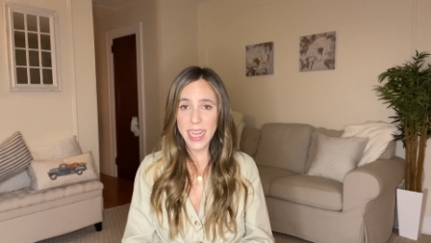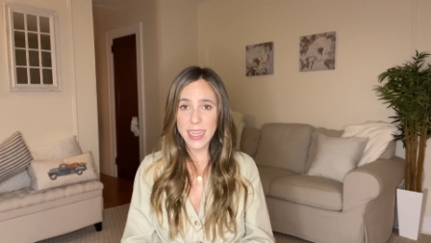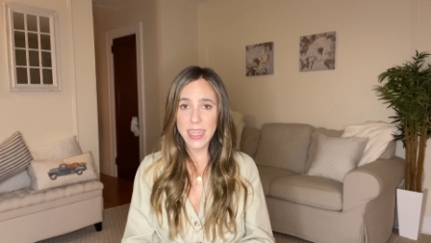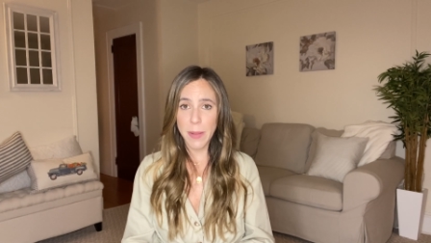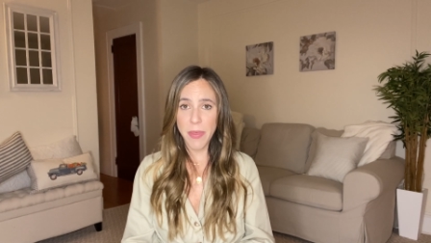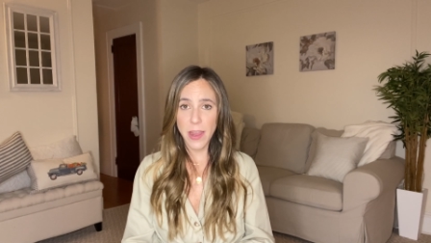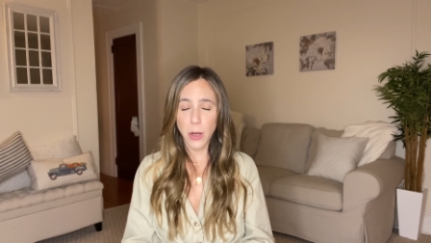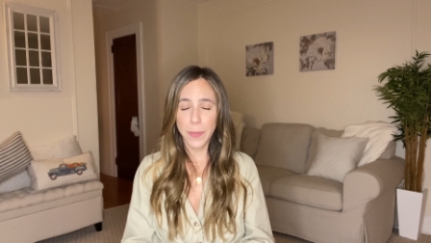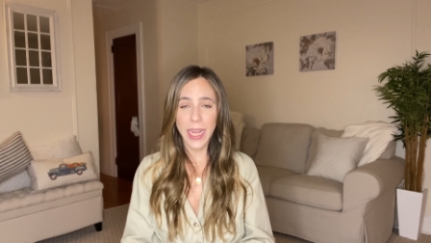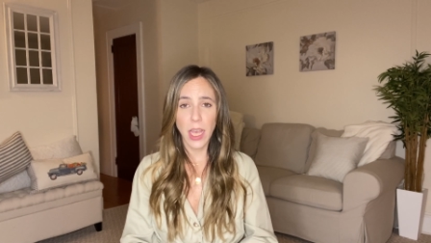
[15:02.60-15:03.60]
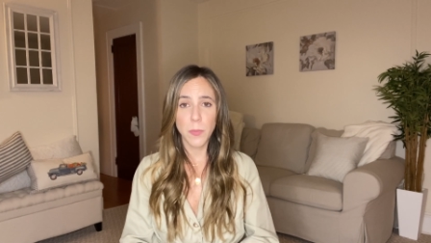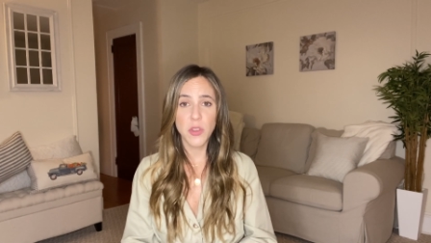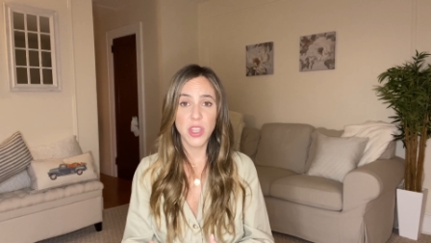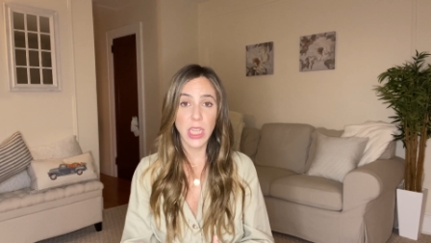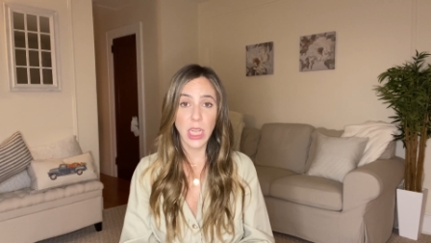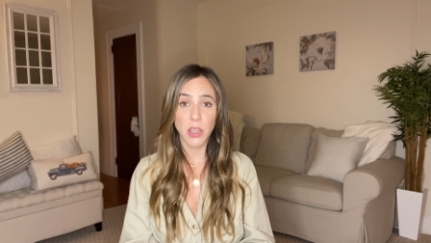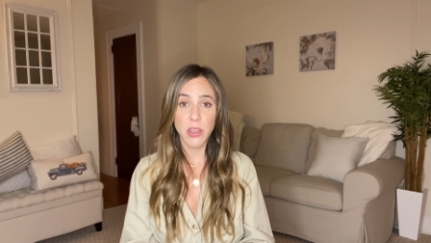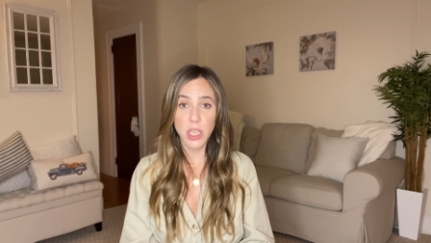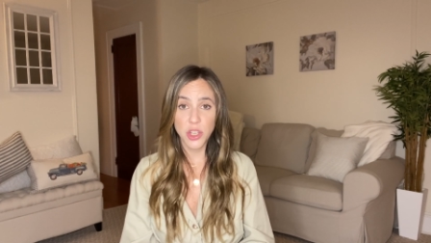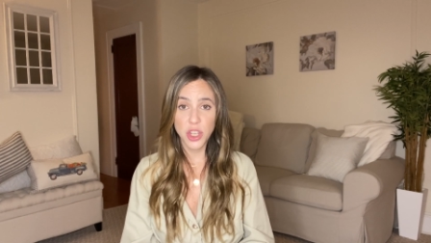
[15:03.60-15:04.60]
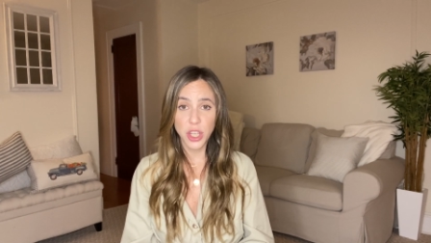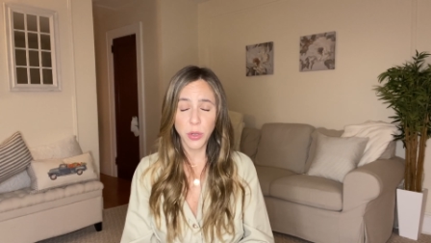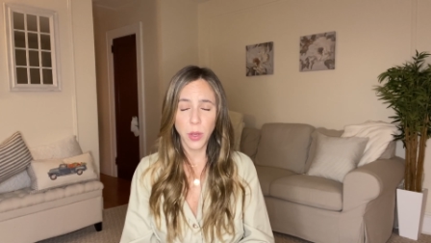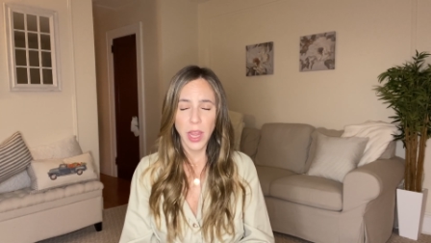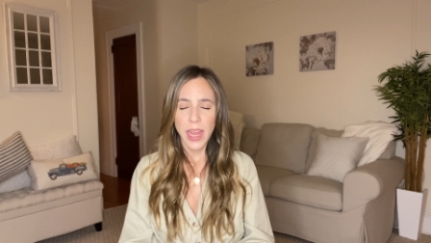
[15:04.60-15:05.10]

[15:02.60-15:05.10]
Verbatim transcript: Enzyme therapy helps to heal tissue.